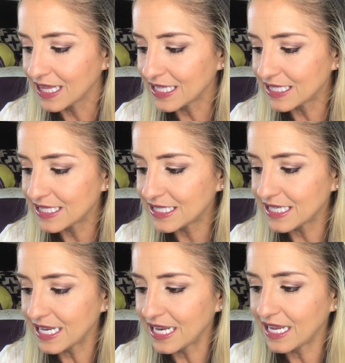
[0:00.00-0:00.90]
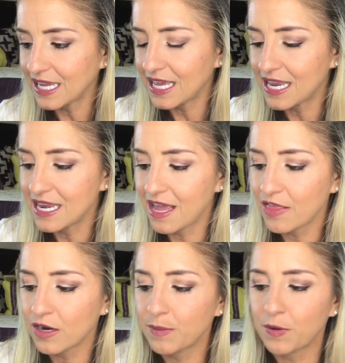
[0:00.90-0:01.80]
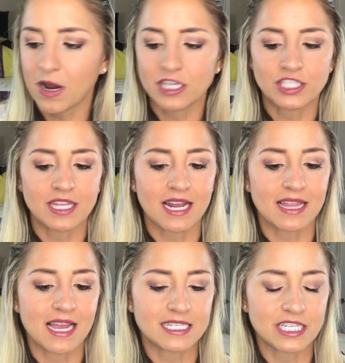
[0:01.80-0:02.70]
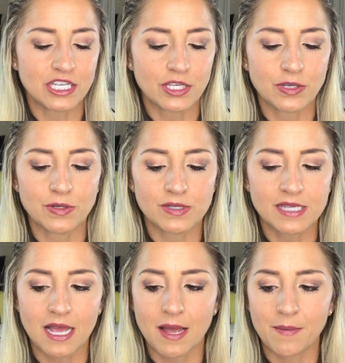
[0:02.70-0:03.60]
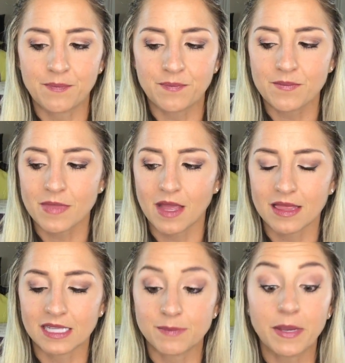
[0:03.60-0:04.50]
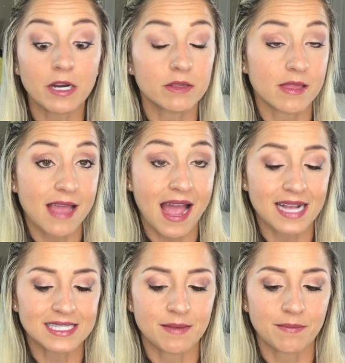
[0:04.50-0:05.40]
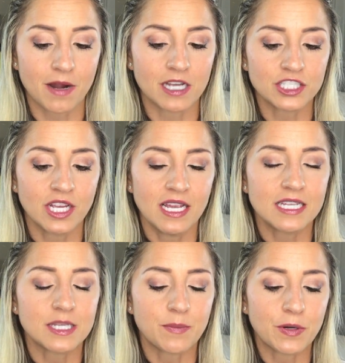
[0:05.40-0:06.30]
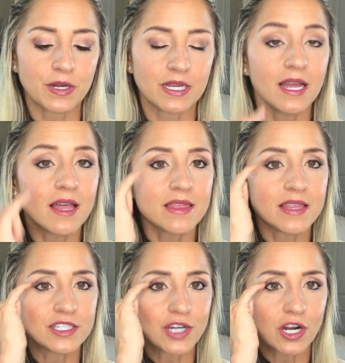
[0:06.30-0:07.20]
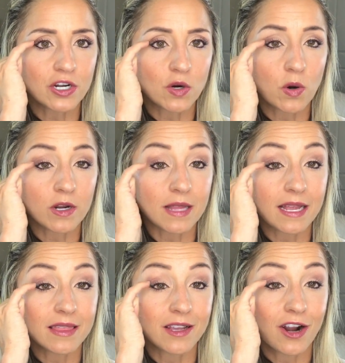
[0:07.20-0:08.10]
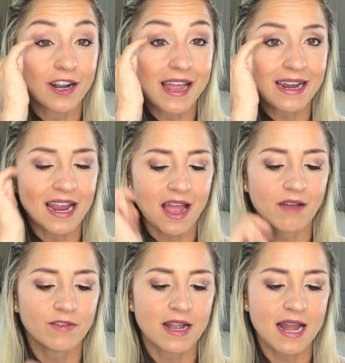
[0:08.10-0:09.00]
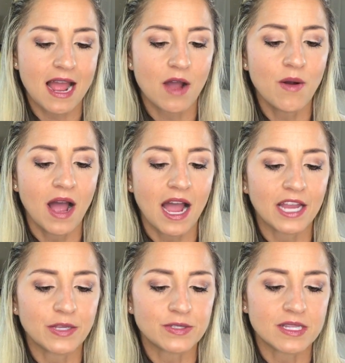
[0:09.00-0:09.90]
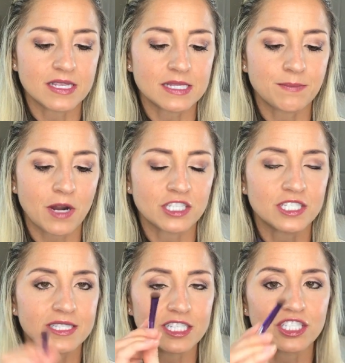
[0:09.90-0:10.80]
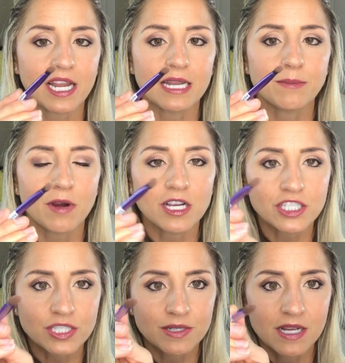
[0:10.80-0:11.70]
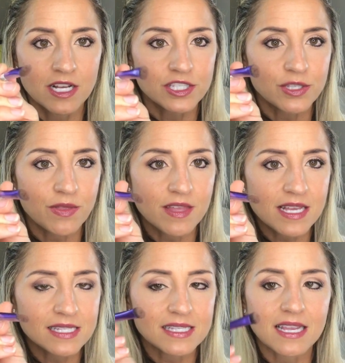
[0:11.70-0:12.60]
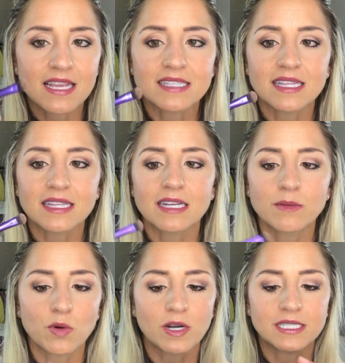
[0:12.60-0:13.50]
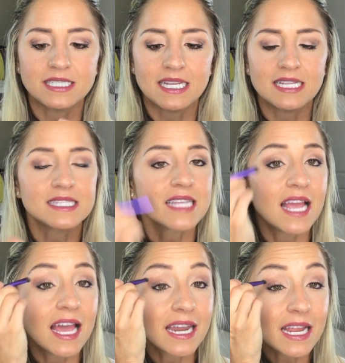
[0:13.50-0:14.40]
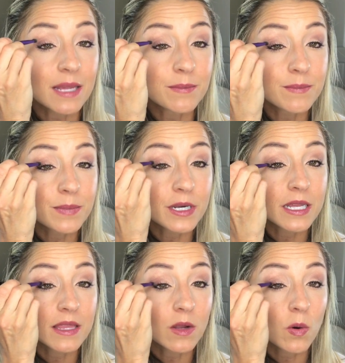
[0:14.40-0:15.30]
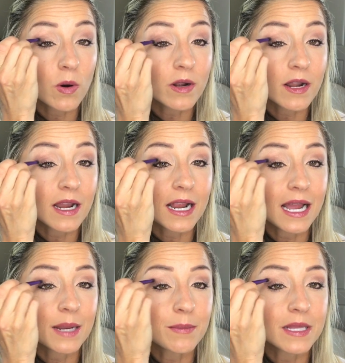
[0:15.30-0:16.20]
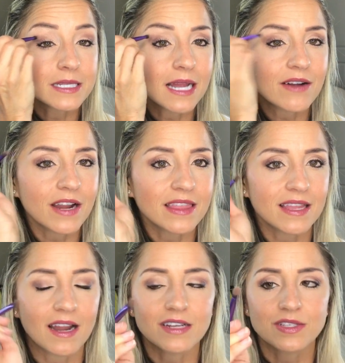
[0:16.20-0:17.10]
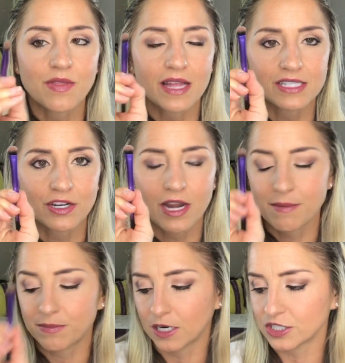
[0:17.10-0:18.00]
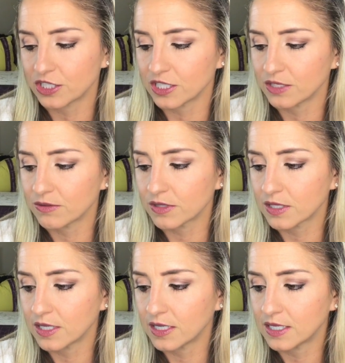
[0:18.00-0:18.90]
let's see. Another brush that I like to use that's bigger than the accent brush to put the darker corner, like the garnet I have right now. I used this brush, it's the shading brush. So this is a little more dense, and I can put it in the corner and kind of blend out right there. So that's a great brush to use.